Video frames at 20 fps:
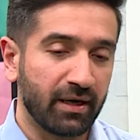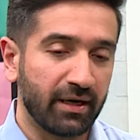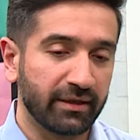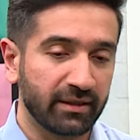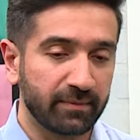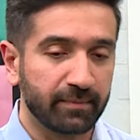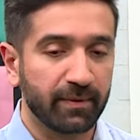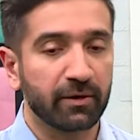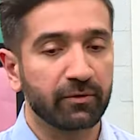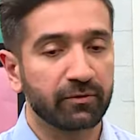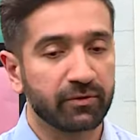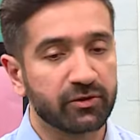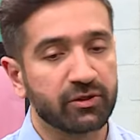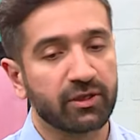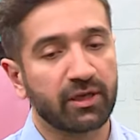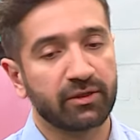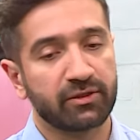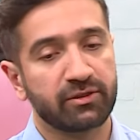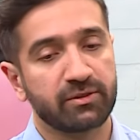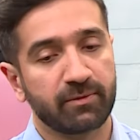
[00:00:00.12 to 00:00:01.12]
I think part of the
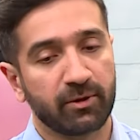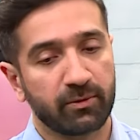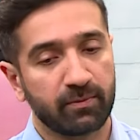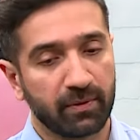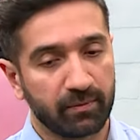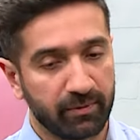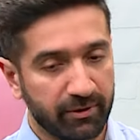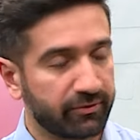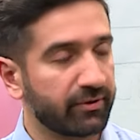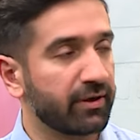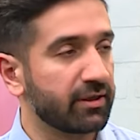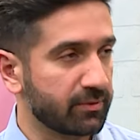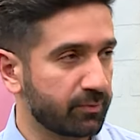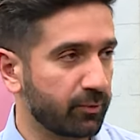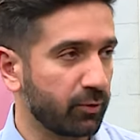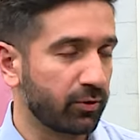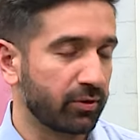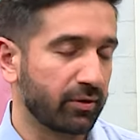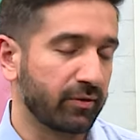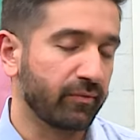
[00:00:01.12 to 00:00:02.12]
challenge about public
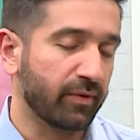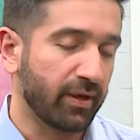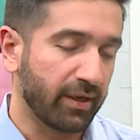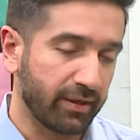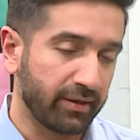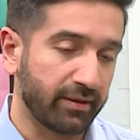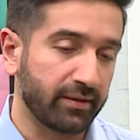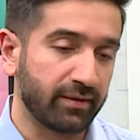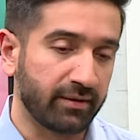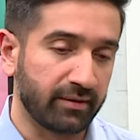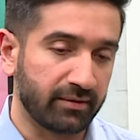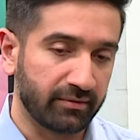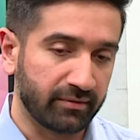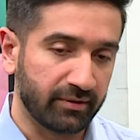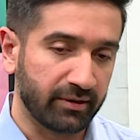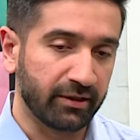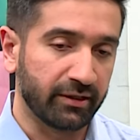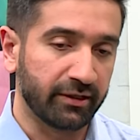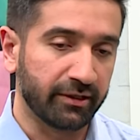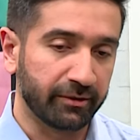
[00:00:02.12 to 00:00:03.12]
transport and why
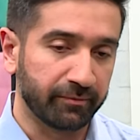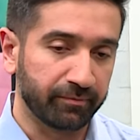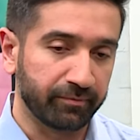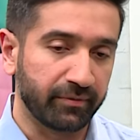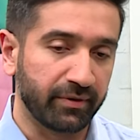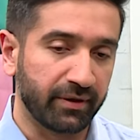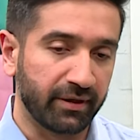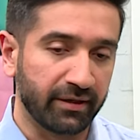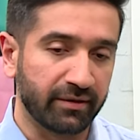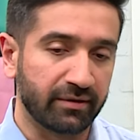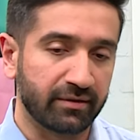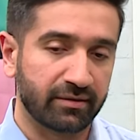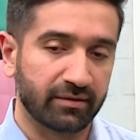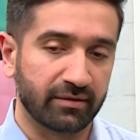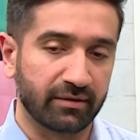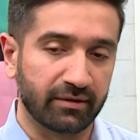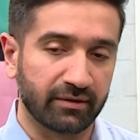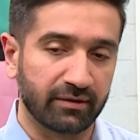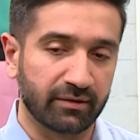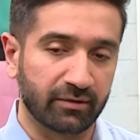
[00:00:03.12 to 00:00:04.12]
um, it
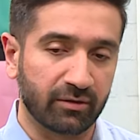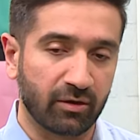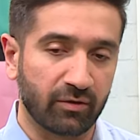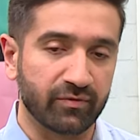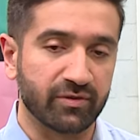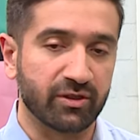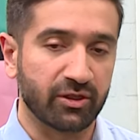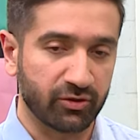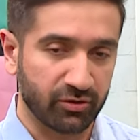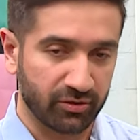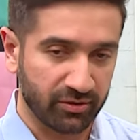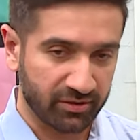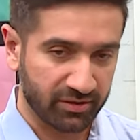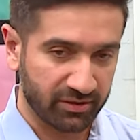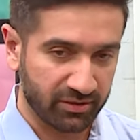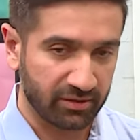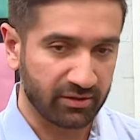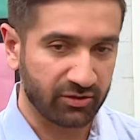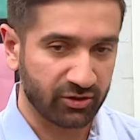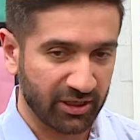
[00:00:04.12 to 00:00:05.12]
the conversation is
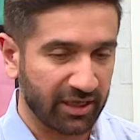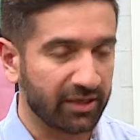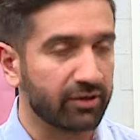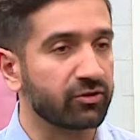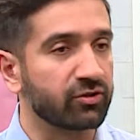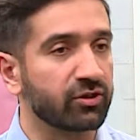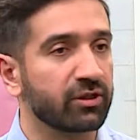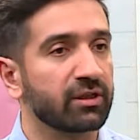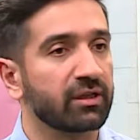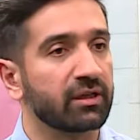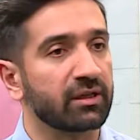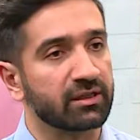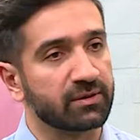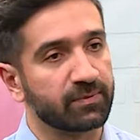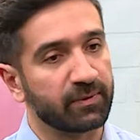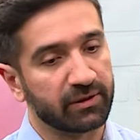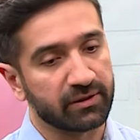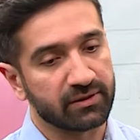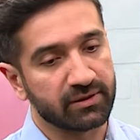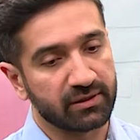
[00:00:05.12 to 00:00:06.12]
still challenging is
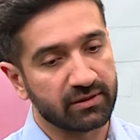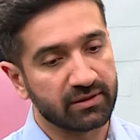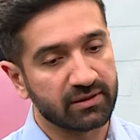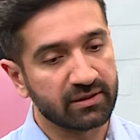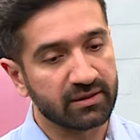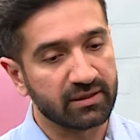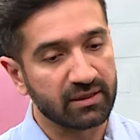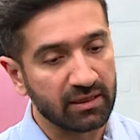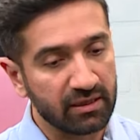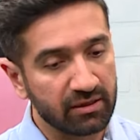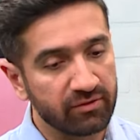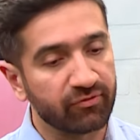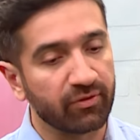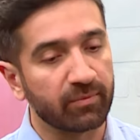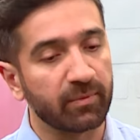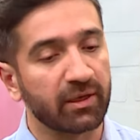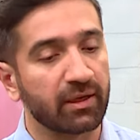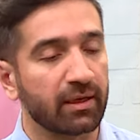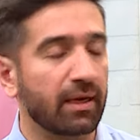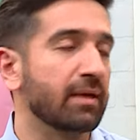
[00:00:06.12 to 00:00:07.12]
because it's seen
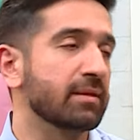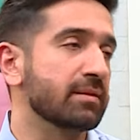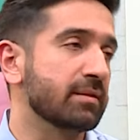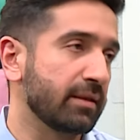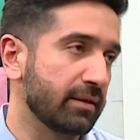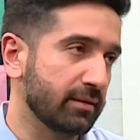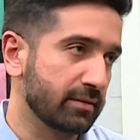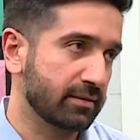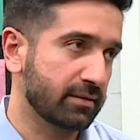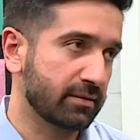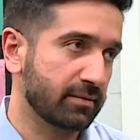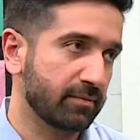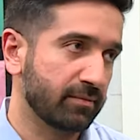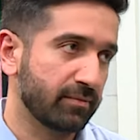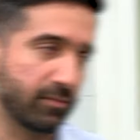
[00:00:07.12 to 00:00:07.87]
from a glass lens.